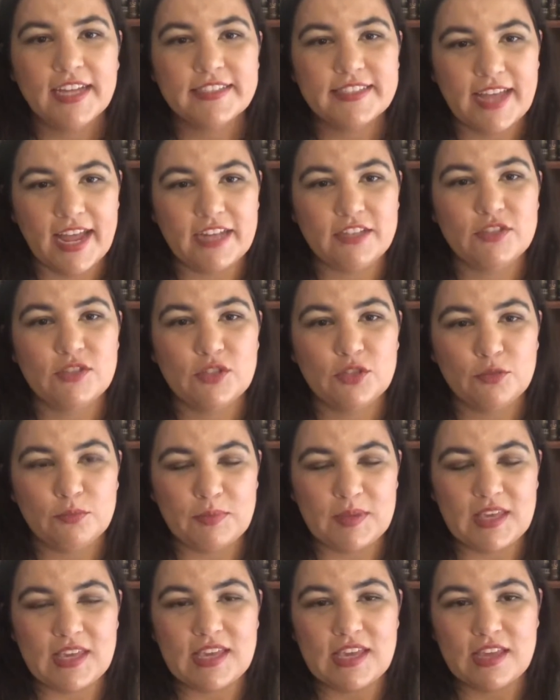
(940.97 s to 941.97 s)
tends to
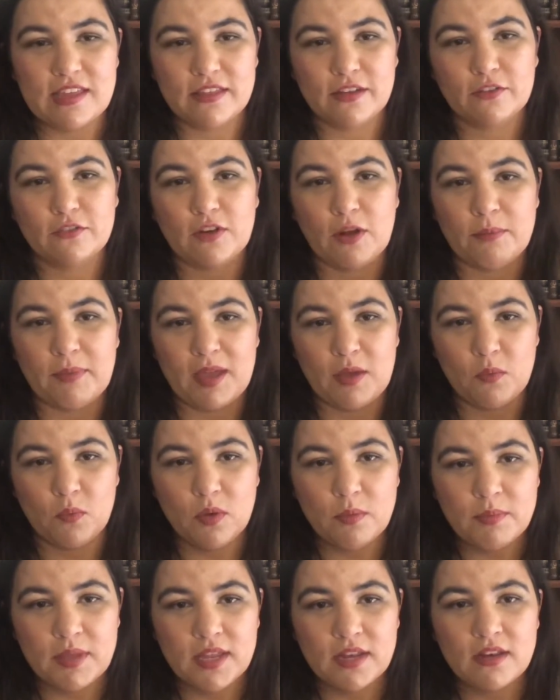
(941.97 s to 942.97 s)
be either from a
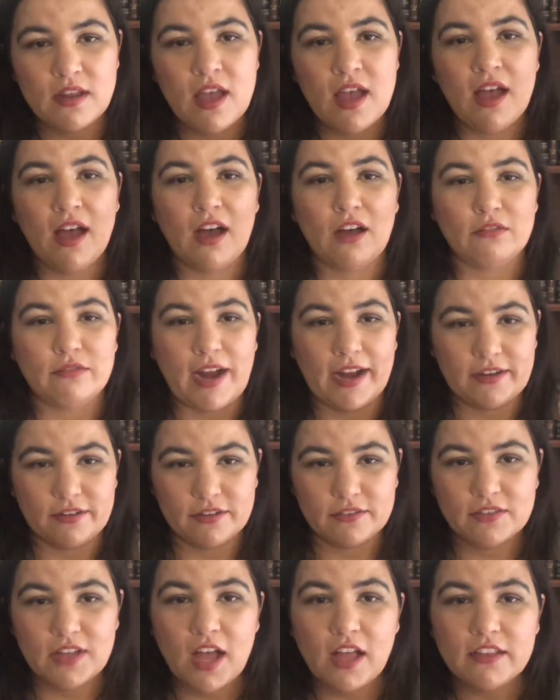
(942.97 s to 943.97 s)
woman, a writer
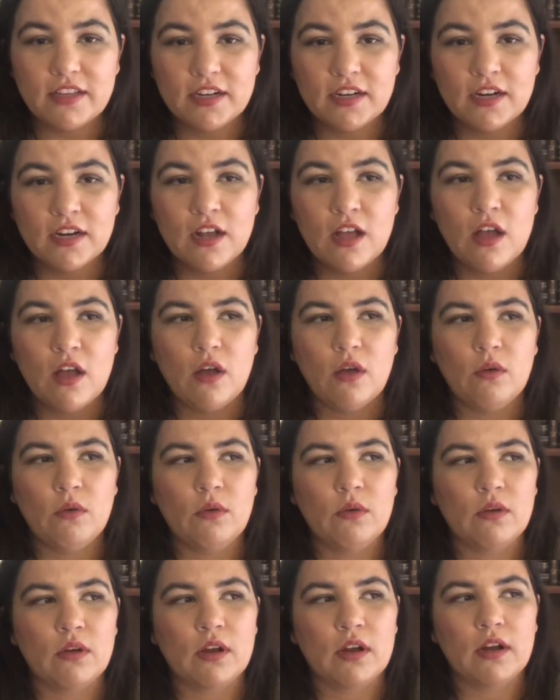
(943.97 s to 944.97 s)
of color,
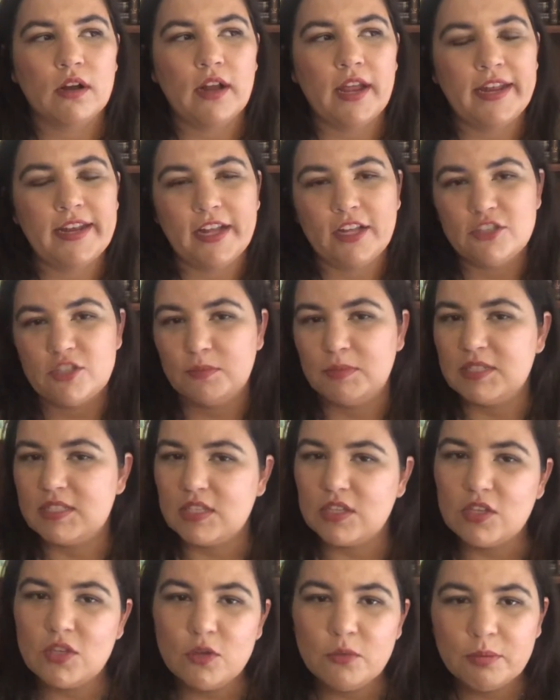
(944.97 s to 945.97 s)
or an
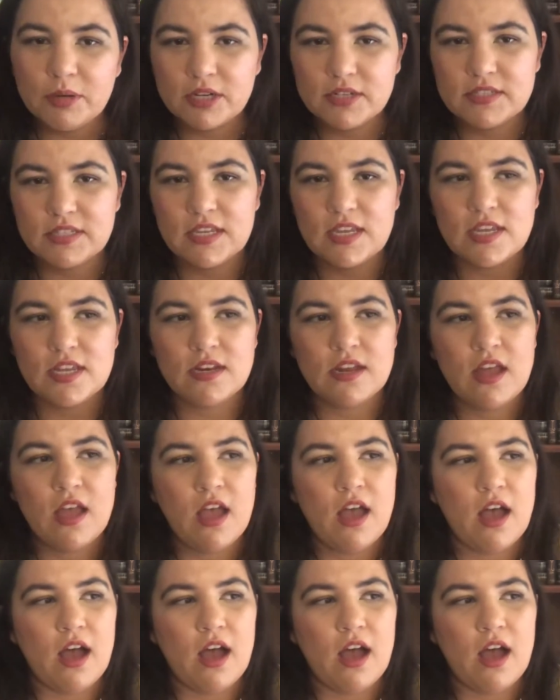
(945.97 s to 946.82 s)
LGBTQ person.